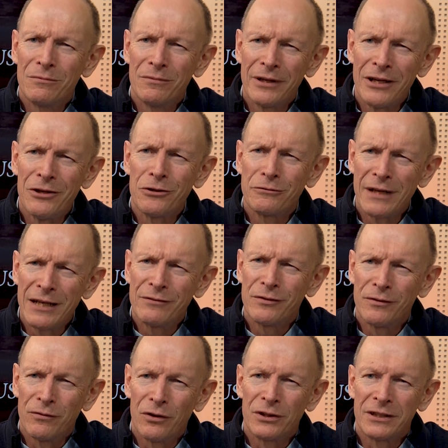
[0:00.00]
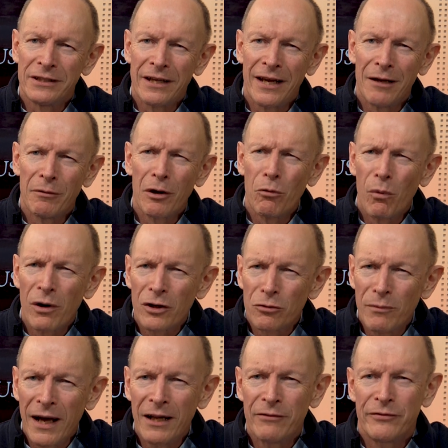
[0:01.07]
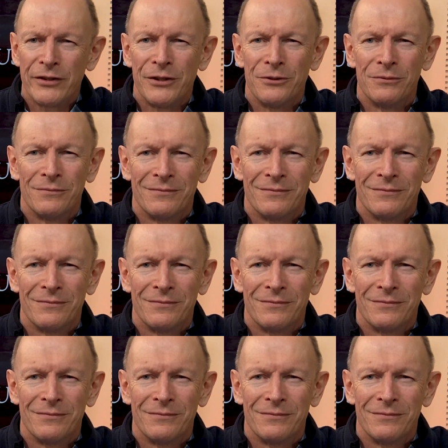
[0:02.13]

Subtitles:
what are you grateful for today? What worked well for you?